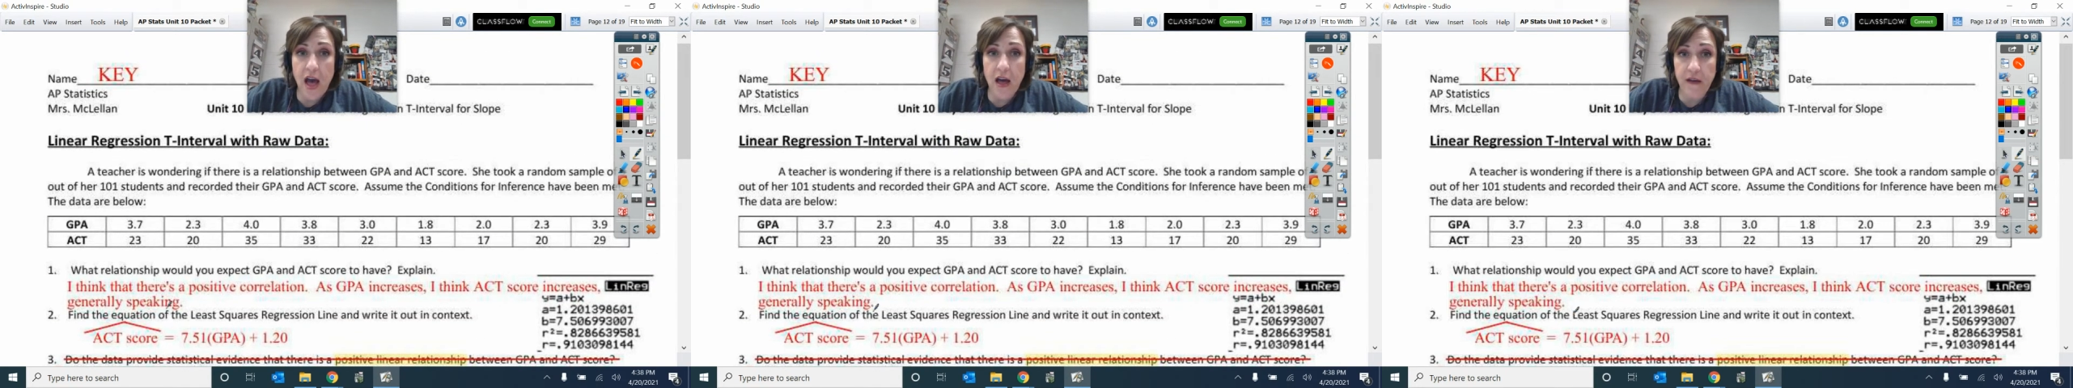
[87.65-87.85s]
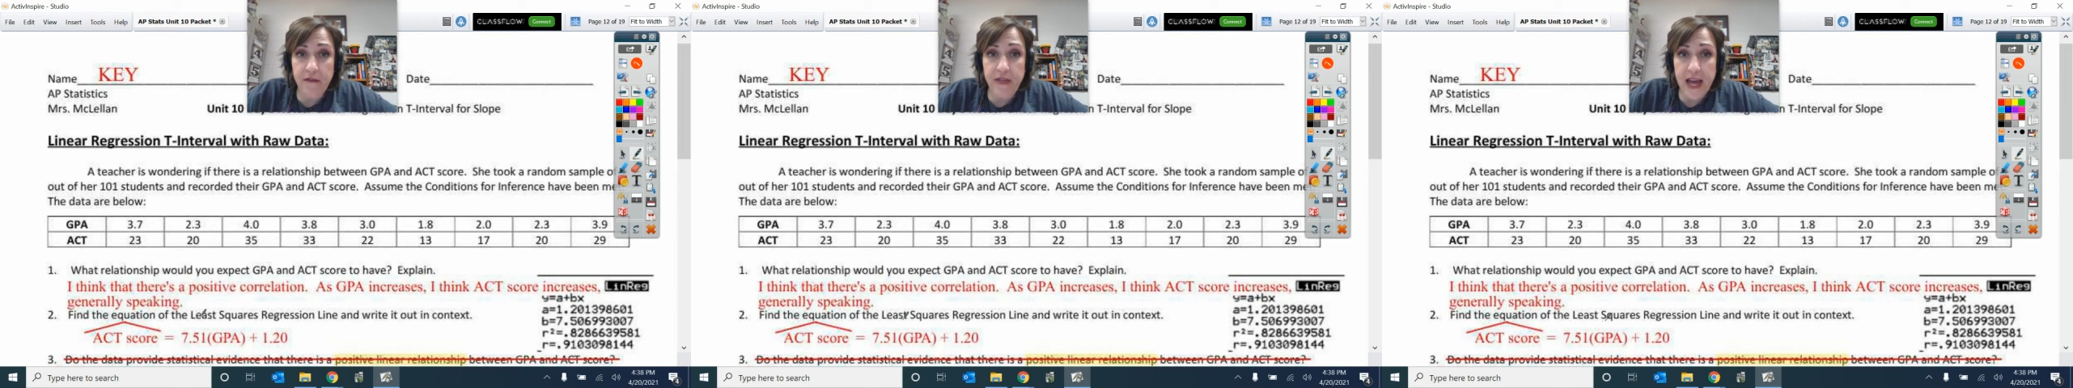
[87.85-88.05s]

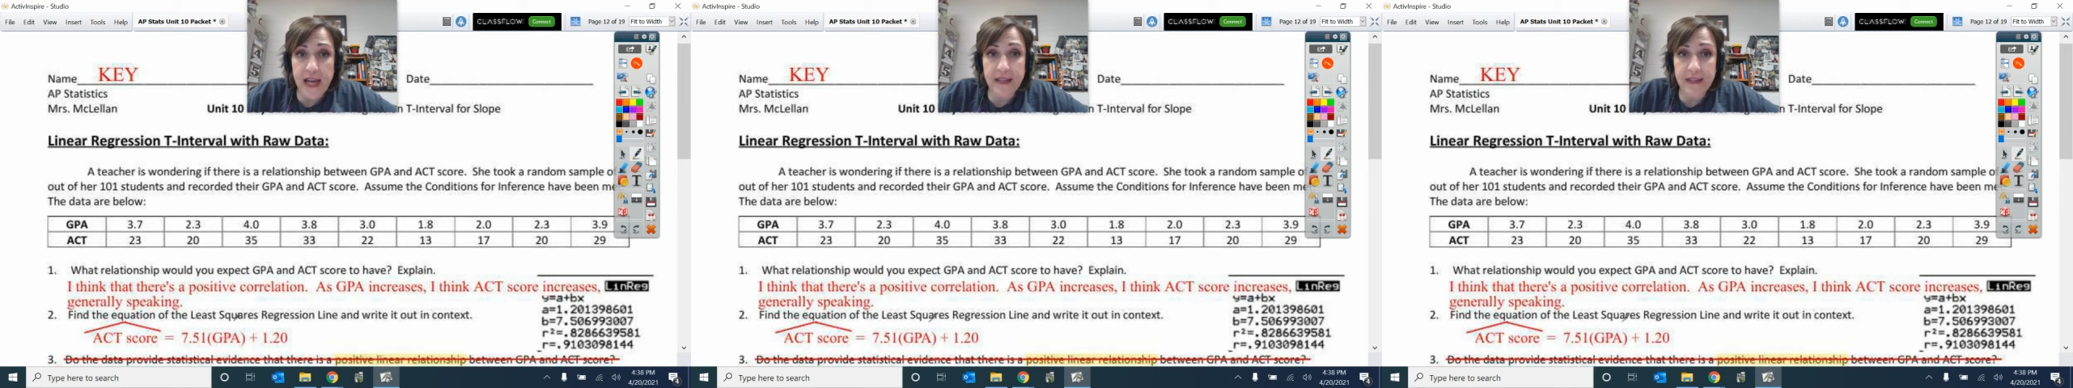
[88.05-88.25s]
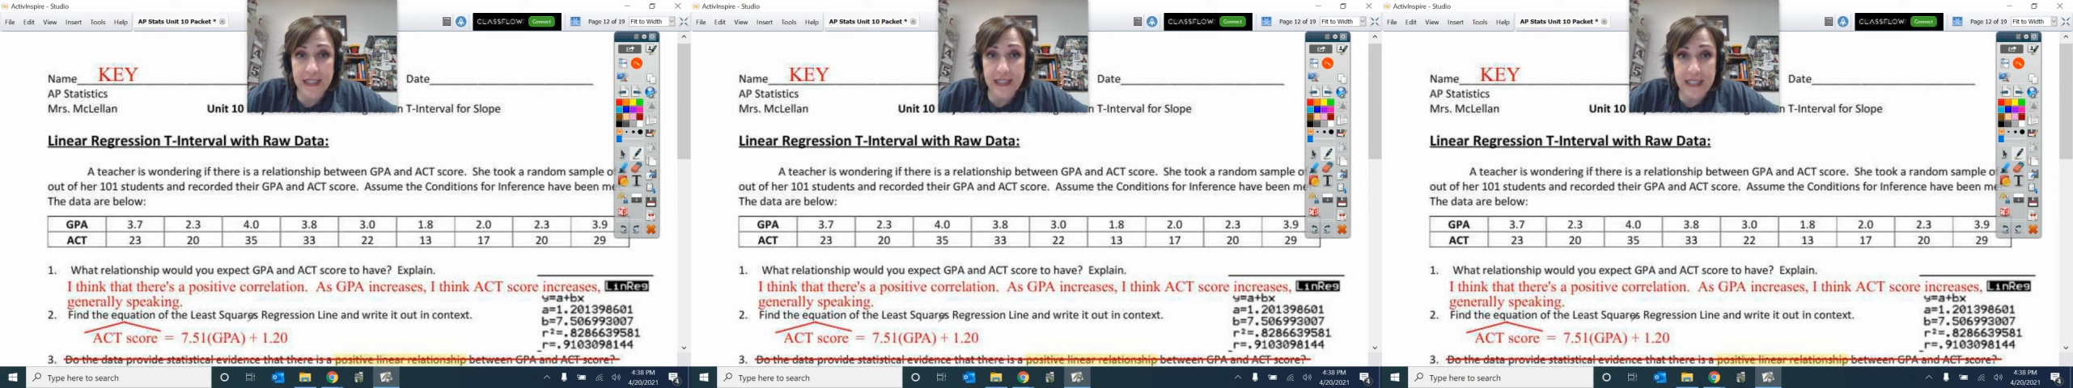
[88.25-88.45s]
of
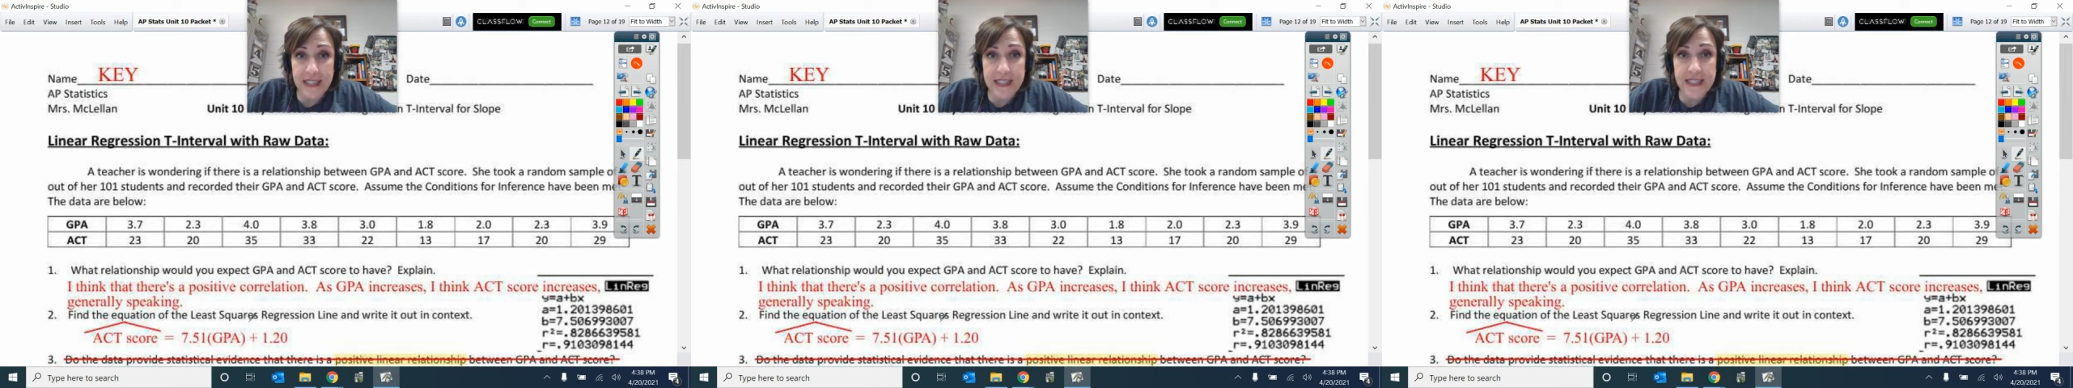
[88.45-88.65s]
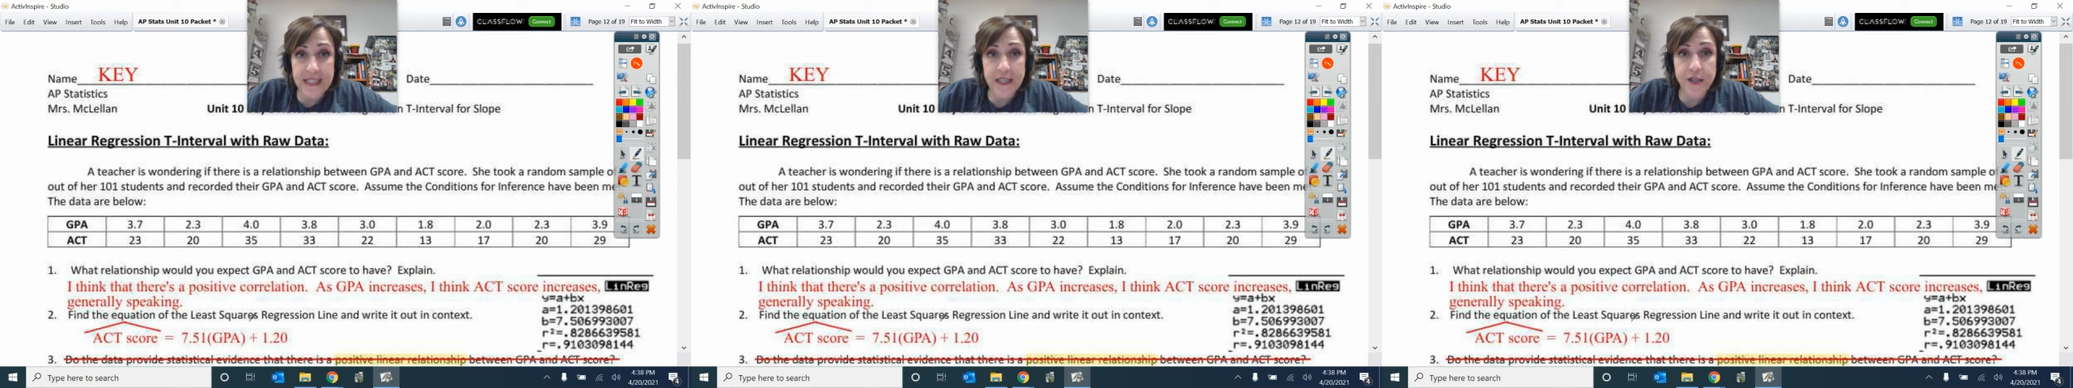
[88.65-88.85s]
that
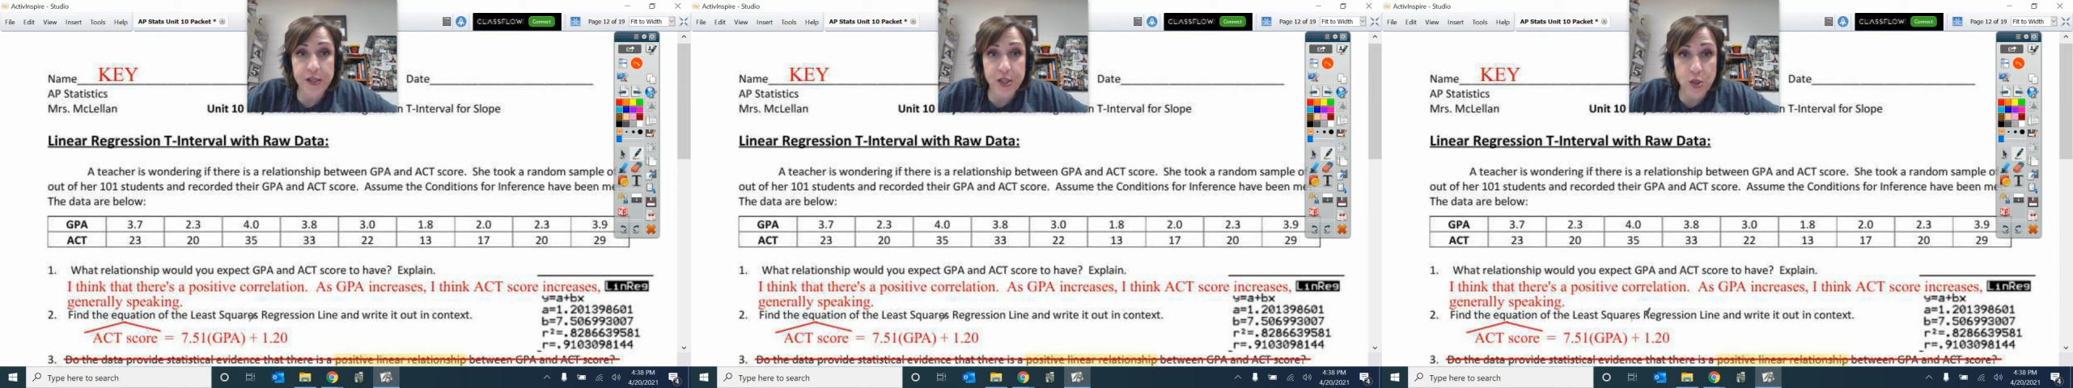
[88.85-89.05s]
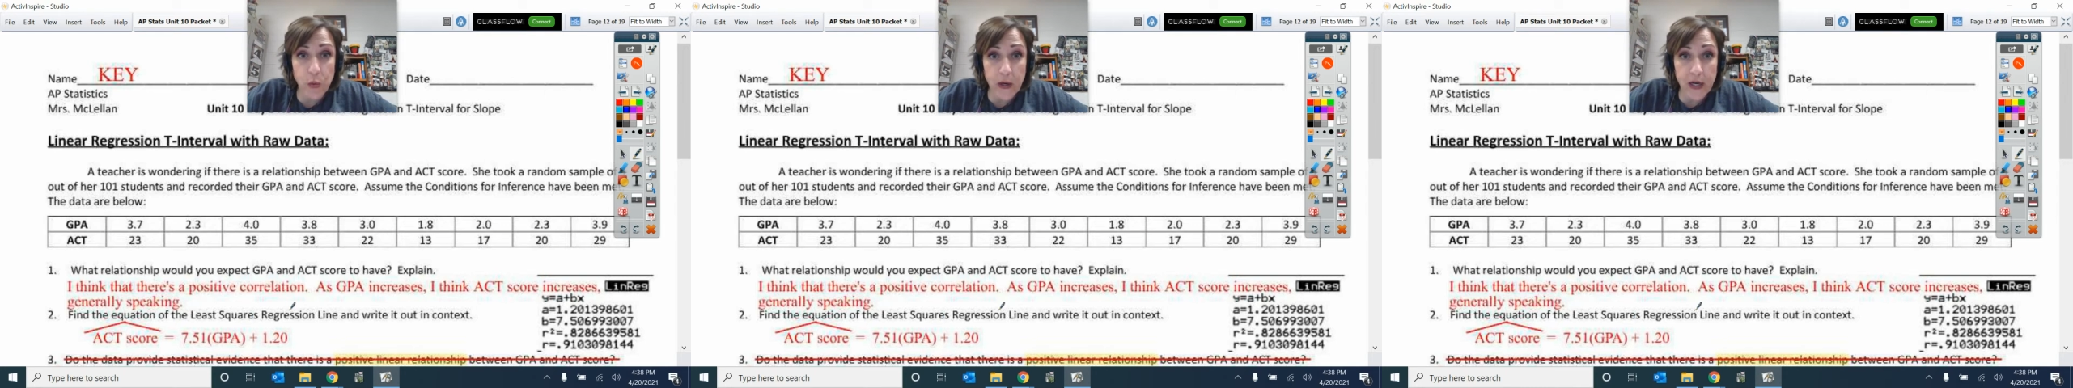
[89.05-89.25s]
least
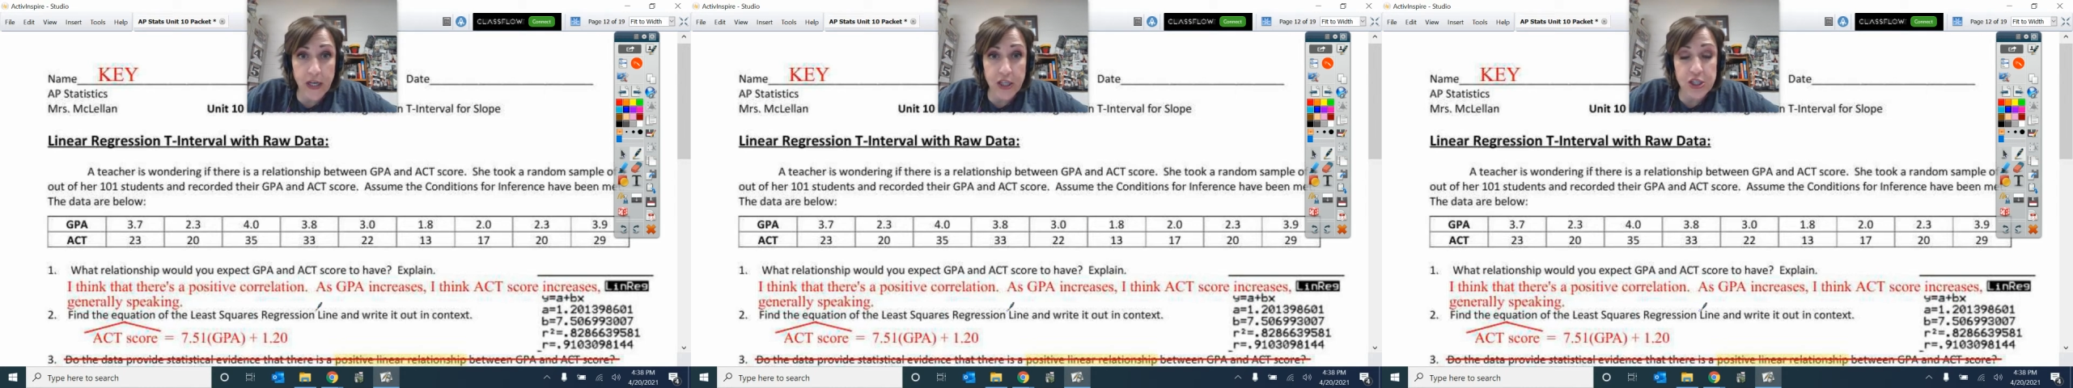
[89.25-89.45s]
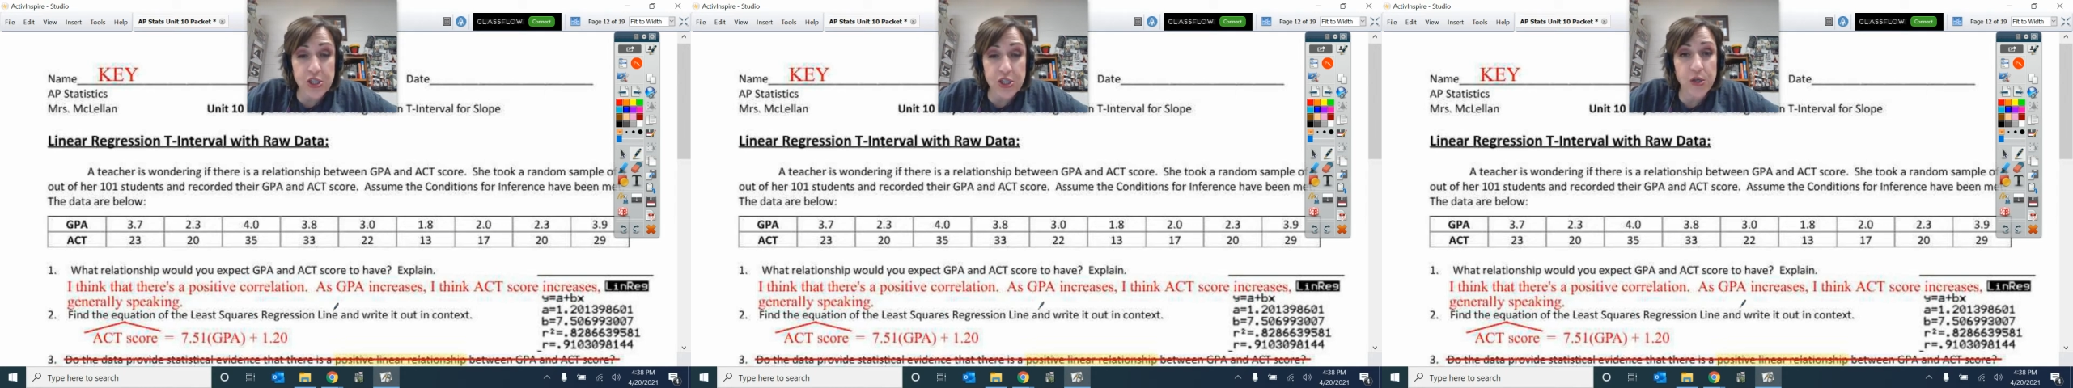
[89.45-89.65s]

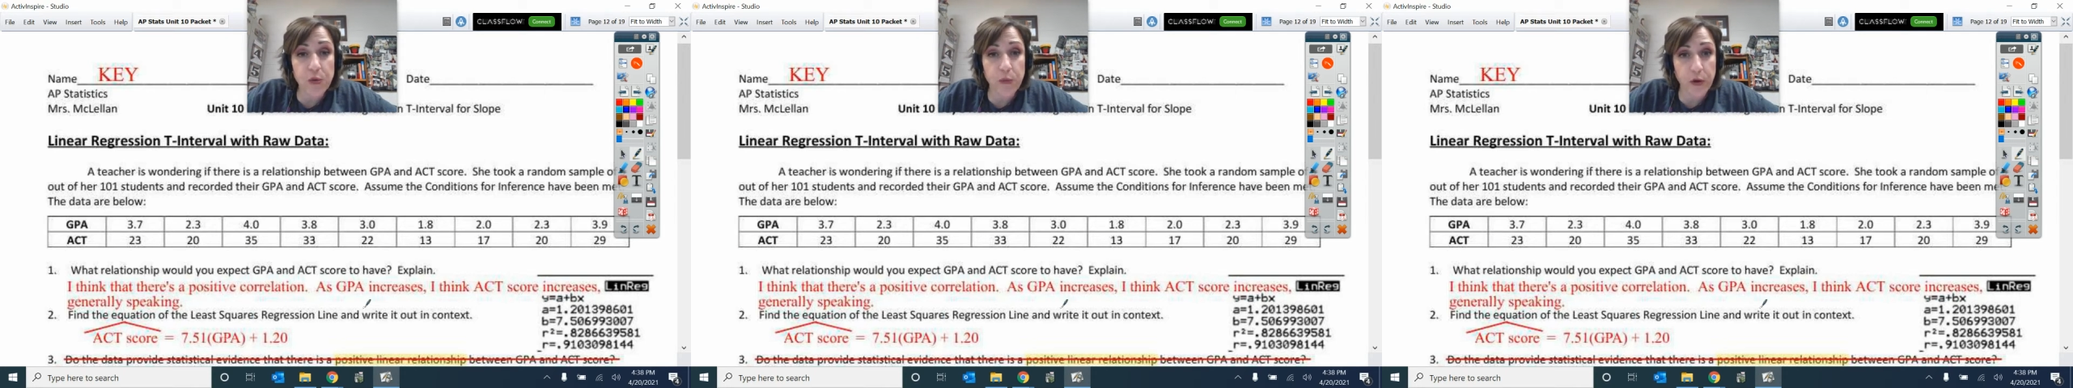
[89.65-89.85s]
squares